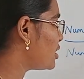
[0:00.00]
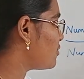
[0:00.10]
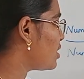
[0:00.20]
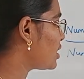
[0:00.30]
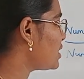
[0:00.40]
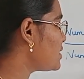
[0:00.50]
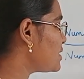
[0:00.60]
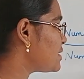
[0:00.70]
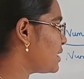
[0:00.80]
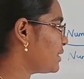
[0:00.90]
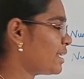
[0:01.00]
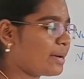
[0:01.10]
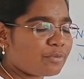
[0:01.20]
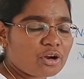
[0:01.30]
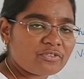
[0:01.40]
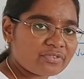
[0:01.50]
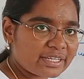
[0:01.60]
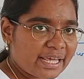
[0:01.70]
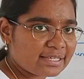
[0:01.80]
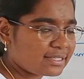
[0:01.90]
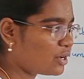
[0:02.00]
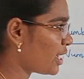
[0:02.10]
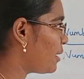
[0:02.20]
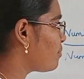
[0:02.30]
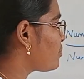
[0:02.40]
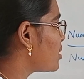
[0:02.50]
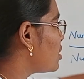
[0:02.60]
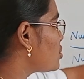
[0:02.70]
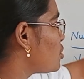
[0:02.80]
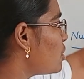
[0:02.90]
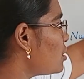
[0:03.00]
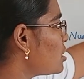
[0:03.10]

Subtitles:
the workers in certain number of days. Okay. So